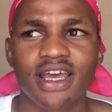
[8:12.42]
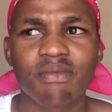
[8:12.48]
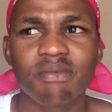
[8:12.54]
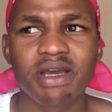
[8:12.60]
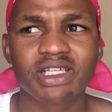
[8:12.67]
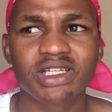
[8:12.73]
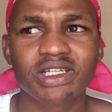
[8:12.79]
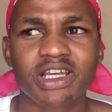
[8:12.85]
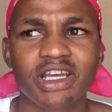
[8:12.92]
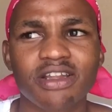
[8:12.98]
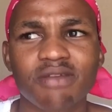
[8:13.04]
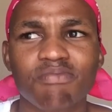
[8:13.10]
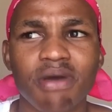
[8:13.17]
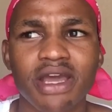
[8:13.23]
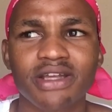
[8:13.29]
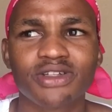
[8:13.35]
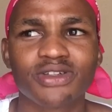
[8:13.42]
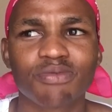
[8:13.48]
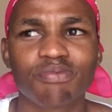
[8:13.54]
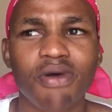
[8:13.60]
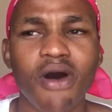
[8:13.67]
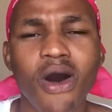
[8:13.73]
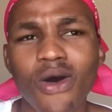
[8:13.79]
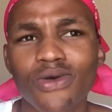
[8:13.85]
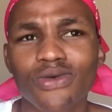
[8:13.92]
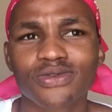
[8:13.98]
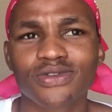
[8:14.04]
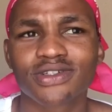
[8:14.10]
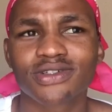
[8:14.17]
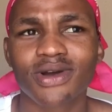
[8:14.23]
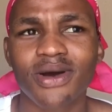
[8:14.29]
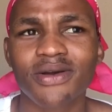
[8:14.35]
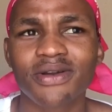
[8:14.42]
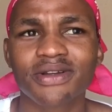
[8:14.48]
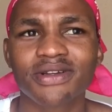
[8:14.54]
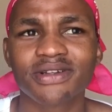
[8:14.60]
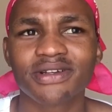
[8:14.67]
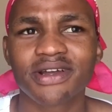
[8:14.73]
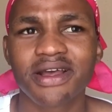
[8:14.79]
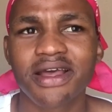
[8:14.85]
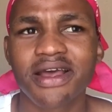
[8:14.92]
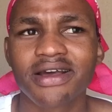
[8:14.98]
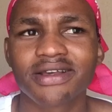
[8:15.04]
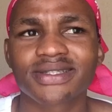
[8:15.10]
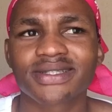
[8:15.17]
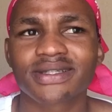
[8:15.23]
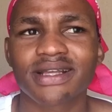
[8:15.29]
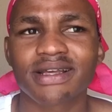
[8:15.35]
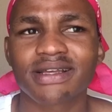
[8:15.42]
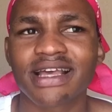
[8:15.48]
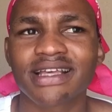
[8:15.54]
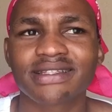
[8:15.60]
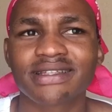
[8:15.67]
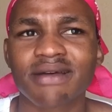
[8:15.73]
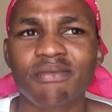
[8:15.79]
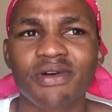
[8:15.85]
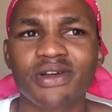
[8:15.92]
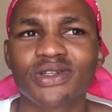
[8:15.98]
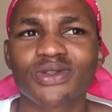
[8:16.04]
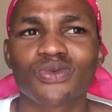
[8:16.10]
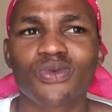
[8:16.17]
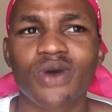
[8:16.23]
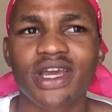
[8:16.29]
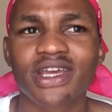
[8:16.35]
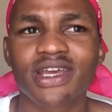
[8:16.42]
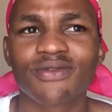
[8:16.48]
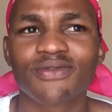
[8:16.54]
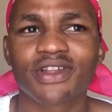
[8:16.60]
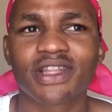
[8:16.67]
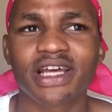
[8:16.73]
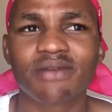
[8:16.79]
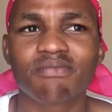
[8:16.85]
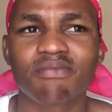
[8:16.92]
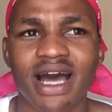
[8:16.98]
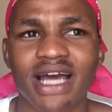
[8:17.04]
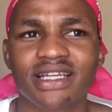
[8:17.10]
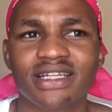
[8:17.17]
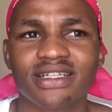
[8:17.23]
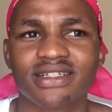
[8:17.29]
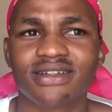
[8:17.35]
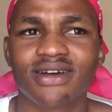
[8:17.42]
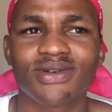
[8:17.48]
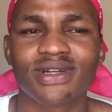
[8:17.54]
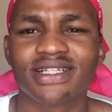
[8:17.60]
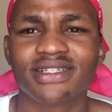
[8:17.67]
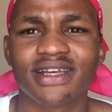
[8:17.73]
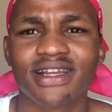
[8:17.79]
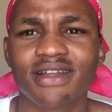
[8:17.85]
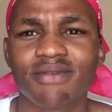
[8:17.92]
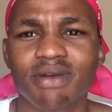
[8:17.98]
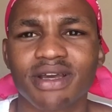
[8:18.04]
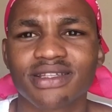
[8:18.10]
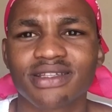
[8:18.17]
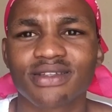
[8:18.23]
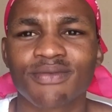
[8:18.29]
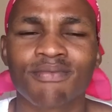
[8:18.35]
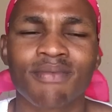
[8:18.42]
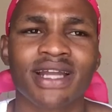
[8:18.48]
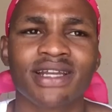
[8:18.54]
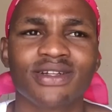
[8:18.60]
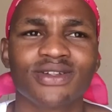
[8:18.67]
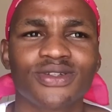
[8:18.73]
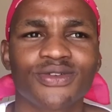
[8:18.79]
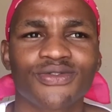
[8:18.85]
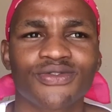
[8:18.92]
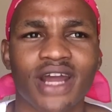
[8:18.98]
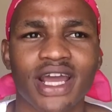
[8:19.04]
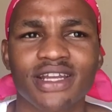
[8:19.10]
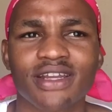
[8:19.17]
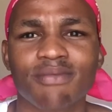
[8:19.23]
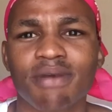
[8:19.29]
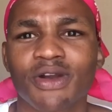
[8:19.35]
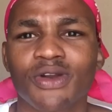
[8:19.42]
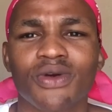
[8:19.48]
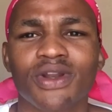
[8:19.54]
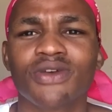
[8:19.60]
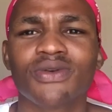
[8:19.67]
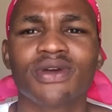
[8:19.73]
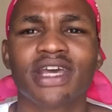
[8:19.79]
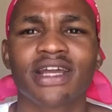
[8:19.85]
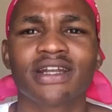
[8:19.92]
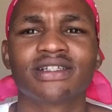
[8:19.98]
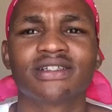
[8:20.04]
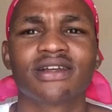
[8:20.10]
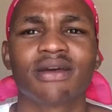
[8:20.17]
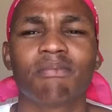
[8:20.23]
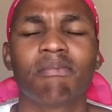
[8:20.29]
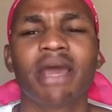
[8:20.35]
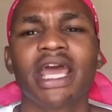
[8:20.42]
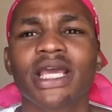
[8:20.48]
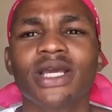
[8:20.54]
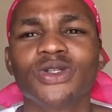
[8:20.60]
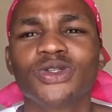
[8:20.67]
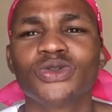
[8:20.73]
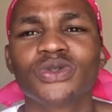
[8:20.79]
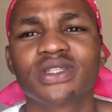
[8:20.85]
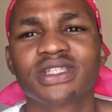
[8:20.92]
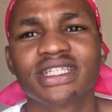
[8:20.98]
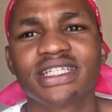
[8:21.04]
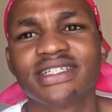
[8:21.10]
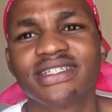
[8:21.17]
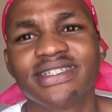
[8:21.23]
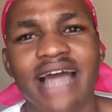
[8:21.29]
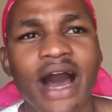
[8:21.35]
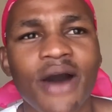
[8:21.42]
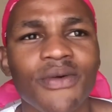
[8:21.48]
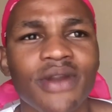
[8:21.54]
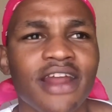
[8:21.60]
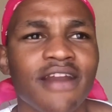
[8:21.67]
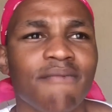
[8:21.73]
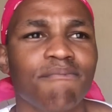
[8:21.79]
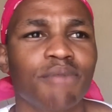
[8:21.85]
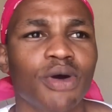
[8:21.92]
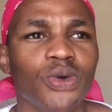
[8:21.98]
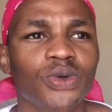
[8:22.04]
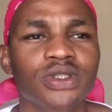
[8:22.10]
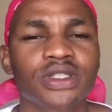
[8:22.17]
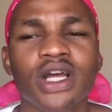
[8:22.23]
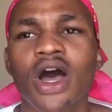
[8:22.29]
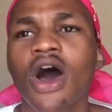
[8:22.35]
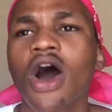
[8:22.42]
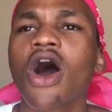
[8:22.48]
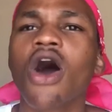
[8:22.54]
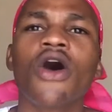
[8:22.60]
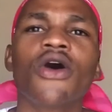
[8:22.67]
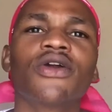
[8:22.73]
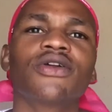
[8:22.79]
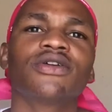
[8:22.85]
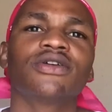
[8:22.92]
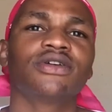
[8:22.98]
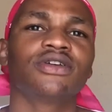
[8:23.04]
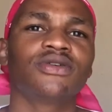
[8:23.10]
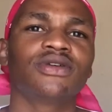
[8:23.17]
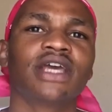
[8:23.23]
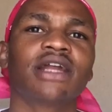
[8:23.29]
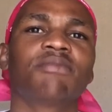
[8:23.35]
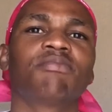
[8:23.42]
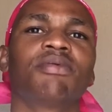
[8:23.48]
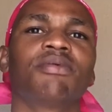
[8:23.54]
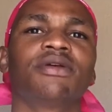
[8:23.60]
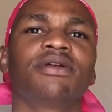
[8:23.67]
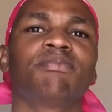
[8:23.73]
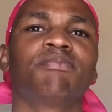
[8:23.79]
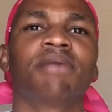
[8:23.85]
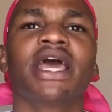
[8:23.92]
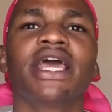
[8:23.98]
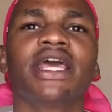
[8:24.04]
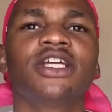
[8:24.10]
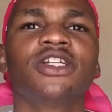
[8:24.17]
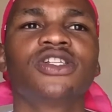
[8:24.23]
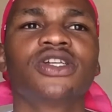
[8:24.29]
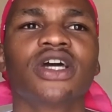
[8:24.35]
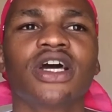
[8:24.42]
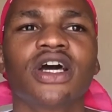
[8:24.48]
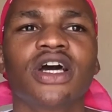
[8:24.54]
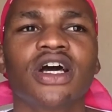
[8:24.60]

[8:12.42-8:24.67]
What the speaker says: Imagine getting paid to post on, if someone is working for that money on a daily basis, Monday to Friday, but when you get paid to sit down and post, or you get paid